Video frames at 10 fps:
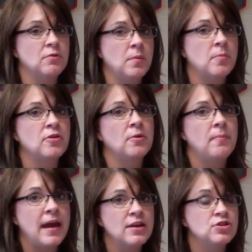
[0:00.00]
Remember, their
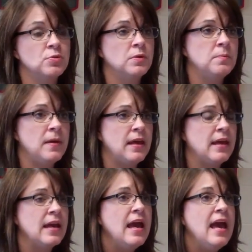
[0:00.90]
major would
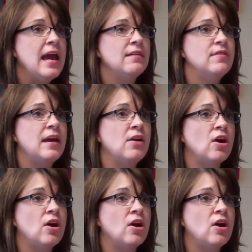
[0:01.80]
be, if they